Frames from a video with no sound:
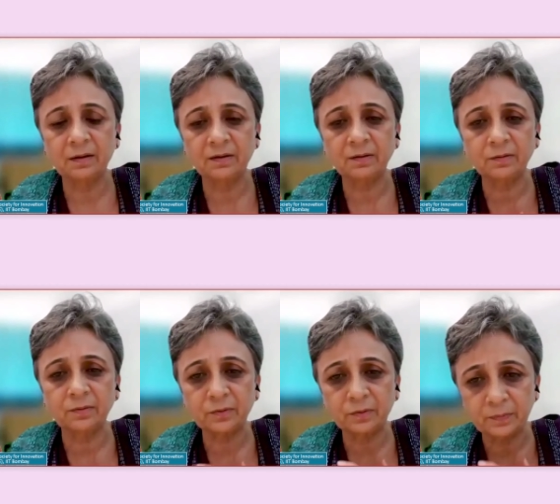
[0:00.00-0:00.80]
uh,
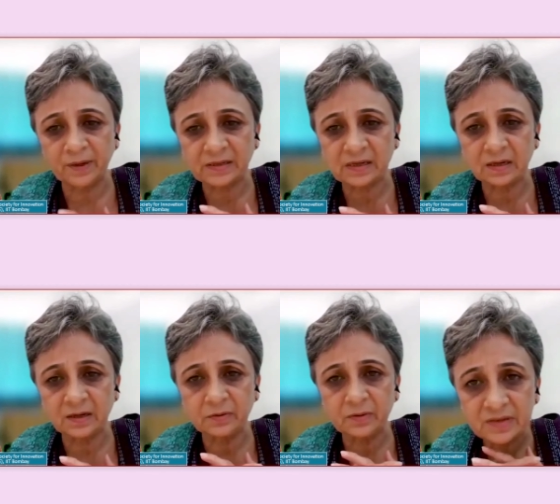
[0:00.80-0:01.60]
to, to
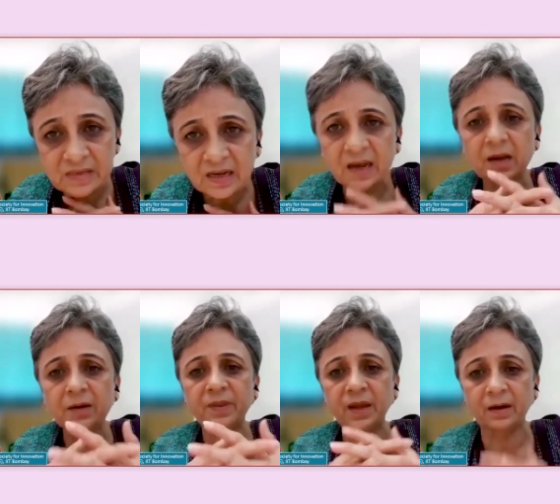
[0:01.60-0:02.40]
basically you know scale
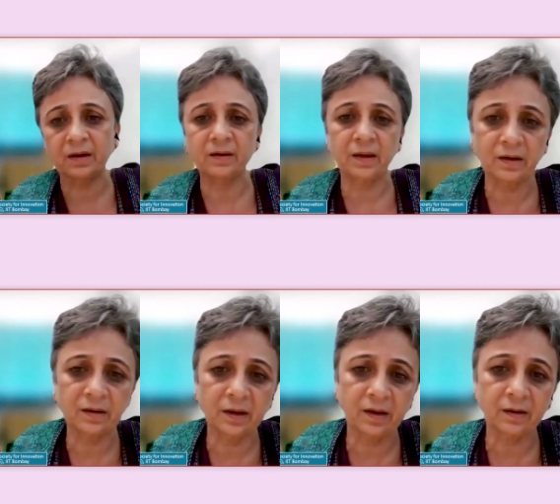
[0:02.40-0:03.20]
up their, their,
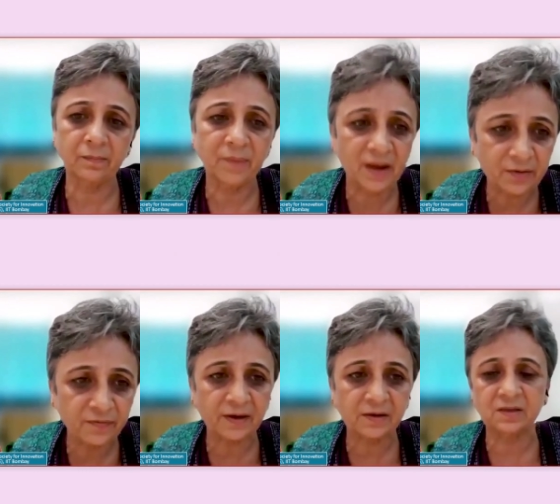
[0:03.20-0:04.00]
their
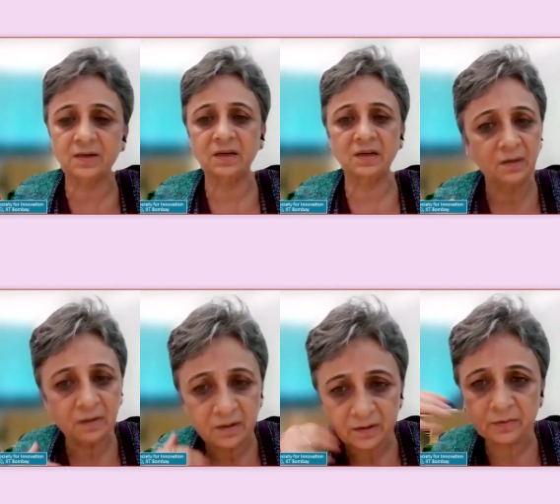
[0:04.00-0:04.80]
manufacturing
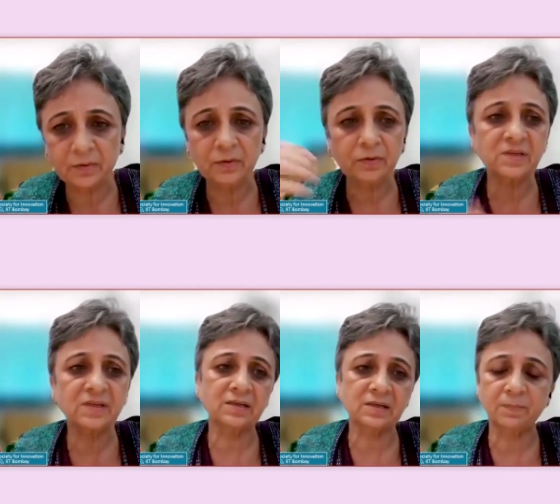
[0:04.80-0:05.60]
to use
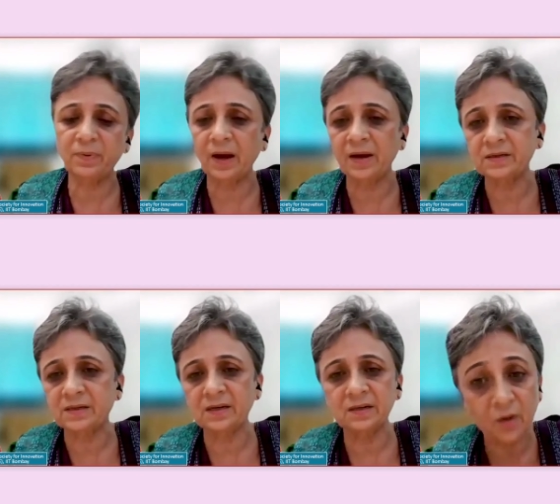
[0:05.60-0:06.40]
their supply
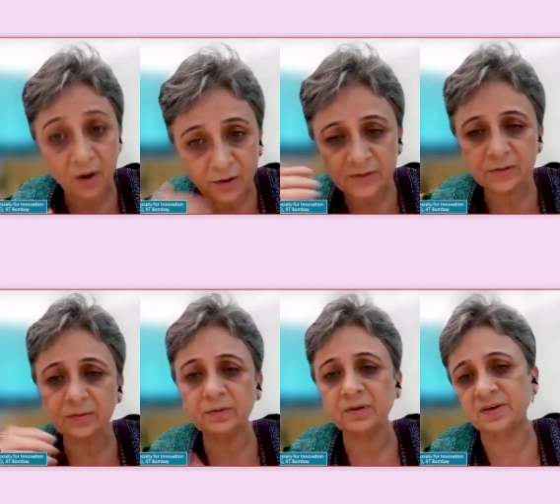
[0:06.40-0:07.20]
chain
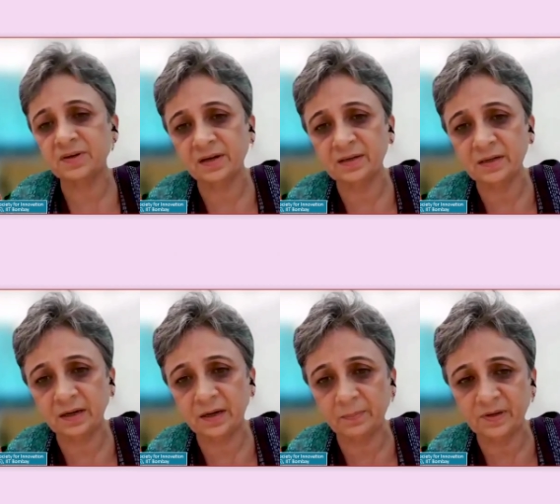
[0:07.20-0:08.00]
also
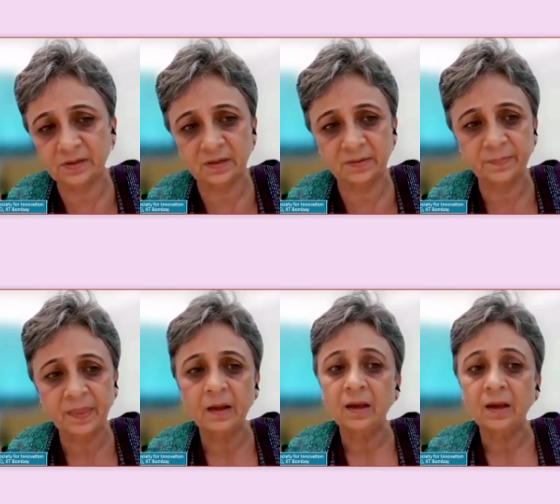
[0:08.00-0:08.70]
strategic capital